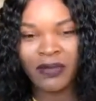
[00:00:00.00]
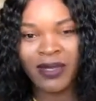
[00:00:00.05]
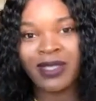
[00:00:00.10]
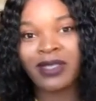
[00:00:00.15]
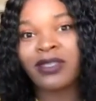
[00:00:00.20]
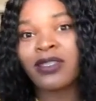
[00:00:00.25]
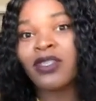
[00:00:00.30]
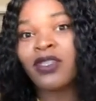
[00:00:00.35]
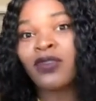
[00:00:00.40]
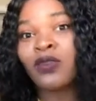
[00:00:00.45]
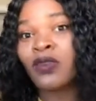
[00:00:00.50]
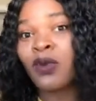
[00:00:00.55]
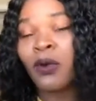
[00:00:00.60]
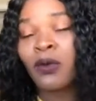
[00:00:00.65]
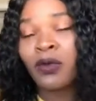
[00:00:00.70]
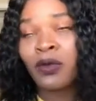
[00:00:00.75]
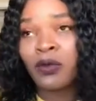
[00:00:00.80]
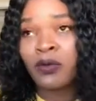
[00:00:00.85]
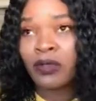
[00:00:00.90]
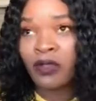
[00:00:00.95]
Basically, you
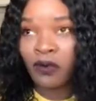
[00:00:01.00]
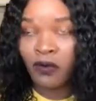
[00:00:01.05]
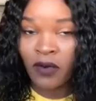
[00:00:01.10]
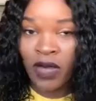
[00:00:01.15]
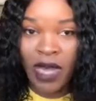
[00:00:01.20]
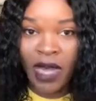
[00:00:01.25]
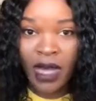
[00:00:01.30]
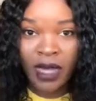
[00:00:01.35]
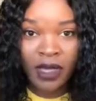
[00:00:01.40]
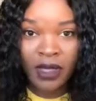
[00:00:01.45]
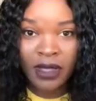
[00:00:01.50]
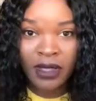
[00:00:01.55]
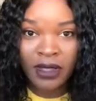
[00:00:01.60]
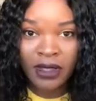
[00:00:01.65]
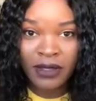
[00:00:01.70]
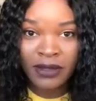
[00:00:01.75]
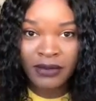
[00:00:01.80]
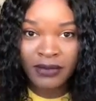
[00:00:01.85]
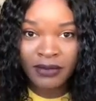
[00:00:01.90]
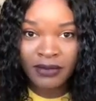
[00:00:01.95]
don't use a rag
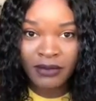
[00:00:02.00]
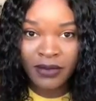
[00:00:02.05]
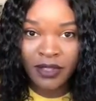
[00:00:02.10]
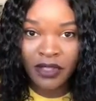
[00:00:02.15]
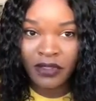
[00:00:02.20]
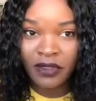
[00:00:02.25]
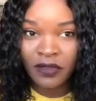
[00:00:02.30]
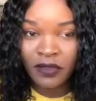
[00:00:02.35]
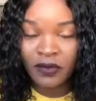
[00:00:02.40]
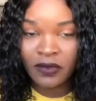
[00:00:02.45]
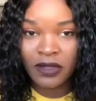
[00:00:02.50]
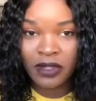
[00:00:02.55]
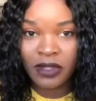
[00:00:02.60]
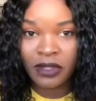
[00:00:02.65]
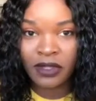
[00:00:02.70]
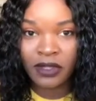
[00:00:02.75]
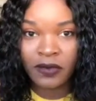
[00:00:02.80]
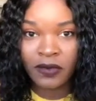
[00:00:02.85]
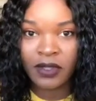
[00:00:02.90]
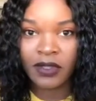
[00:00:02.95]
when you're using
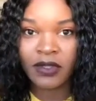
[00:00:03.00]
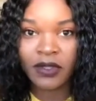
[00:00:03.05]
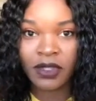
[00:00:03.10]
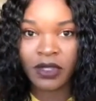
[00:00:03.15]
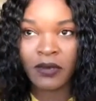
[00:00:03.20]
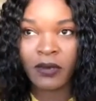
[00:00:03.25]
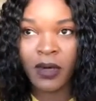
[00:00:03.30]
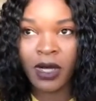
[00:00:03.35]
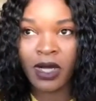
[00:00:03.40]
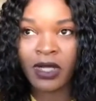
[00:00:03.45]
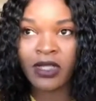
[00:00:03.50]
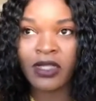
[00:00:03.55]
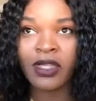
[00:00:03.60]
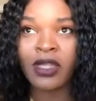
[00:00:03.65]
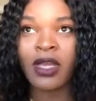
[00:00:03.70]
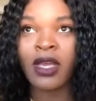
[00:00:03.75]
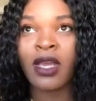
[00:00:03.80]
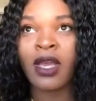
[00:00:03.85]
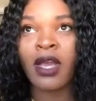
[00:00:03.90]
the Sweet Cookie Wash.